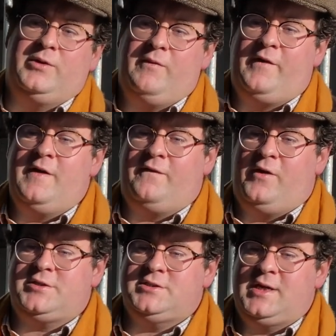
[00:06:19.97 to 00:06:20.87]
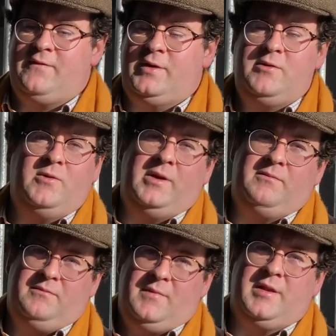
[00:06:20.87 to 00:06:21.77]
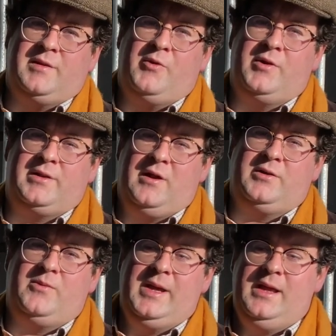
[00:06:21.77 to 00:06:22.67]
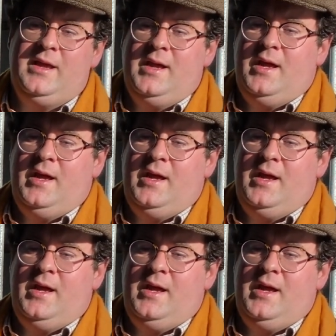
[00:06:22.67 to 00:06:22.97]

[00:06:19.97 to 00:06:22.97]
So we're very fortunate to everyone who has supported us along the way,